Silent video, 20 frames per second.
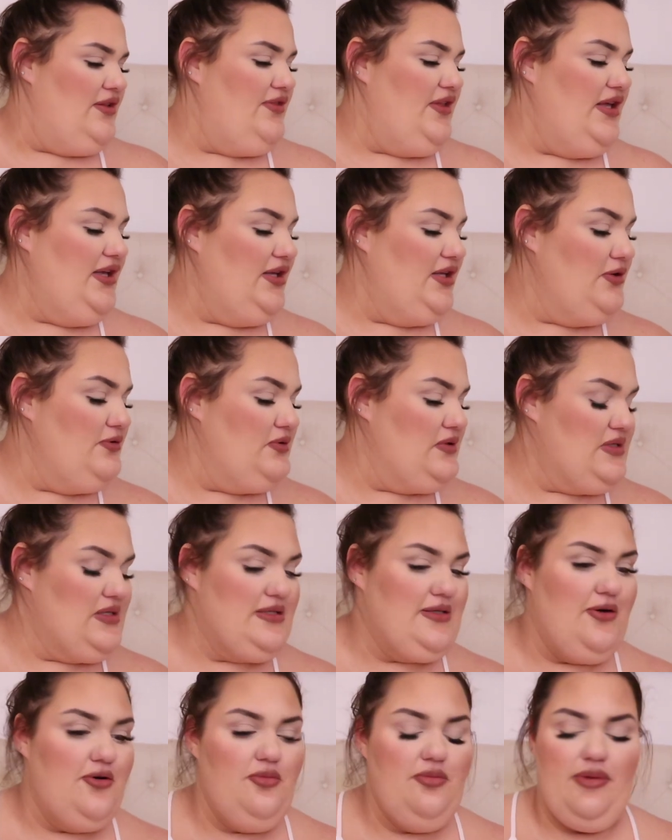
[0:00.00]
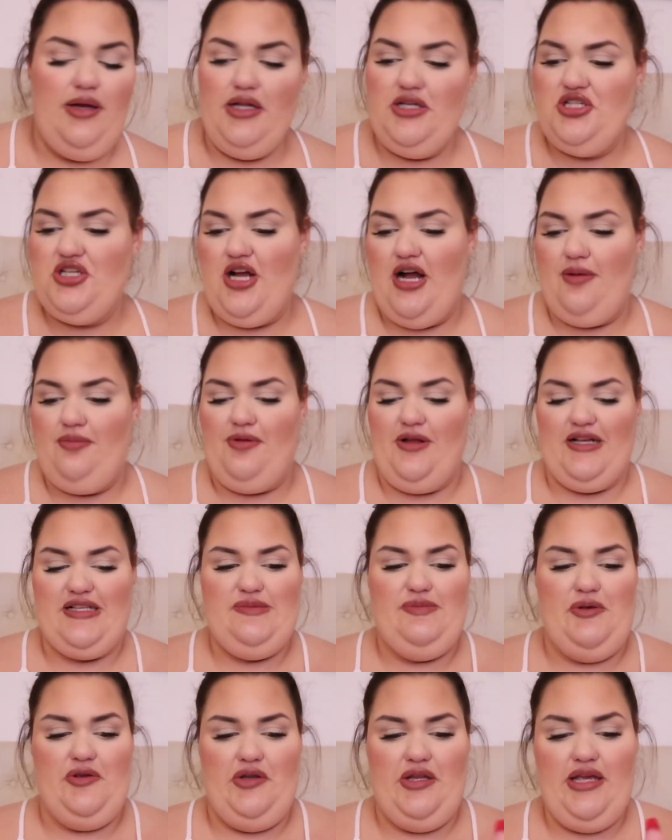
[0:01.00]
Thank you so much,
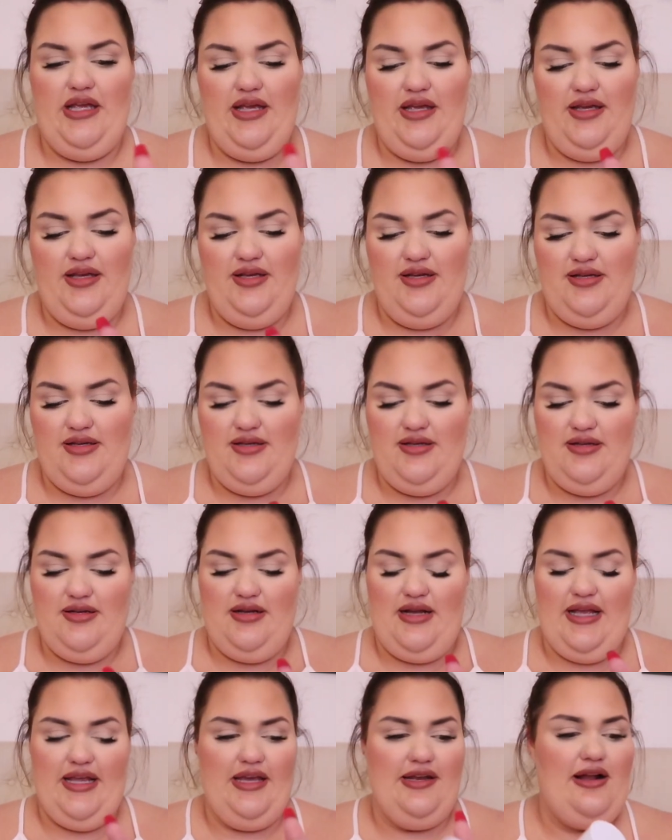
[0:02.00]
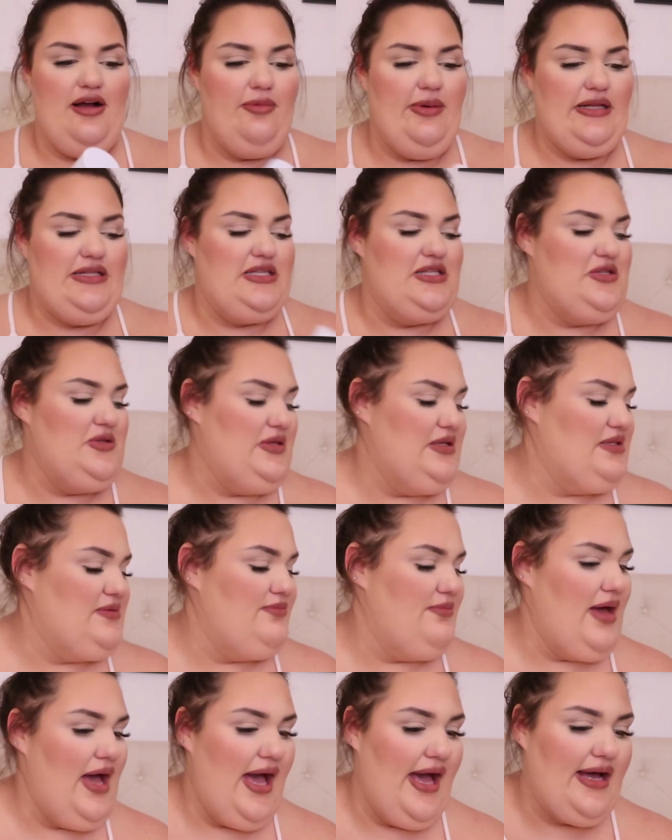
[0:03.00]
Complex Beauty. I cannot wait to do these
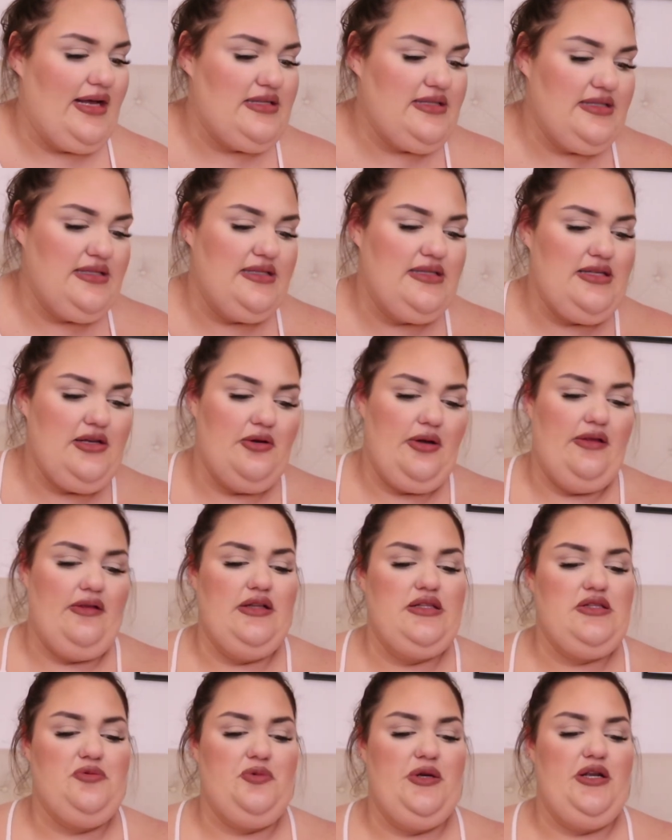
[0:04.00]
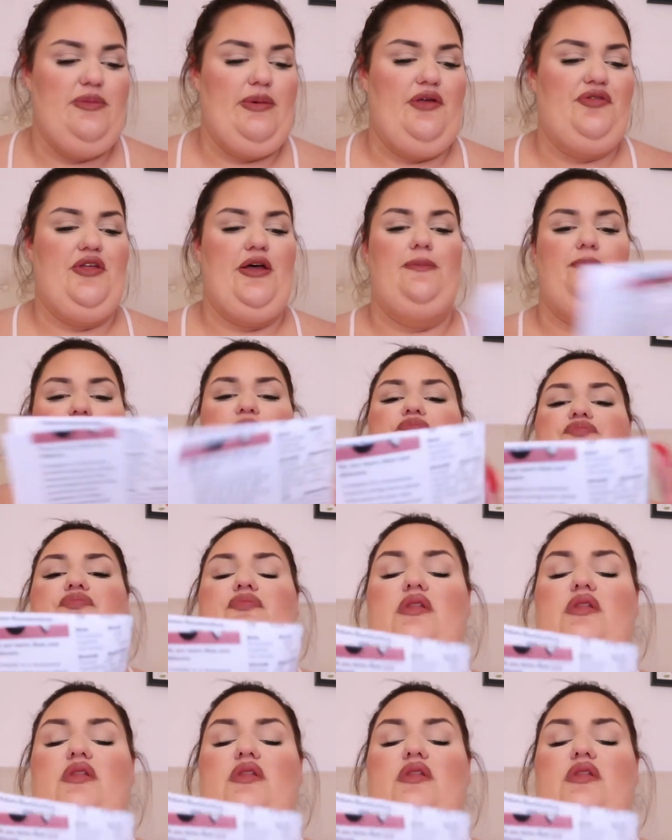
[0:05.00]
masks. Okay, let's read about them.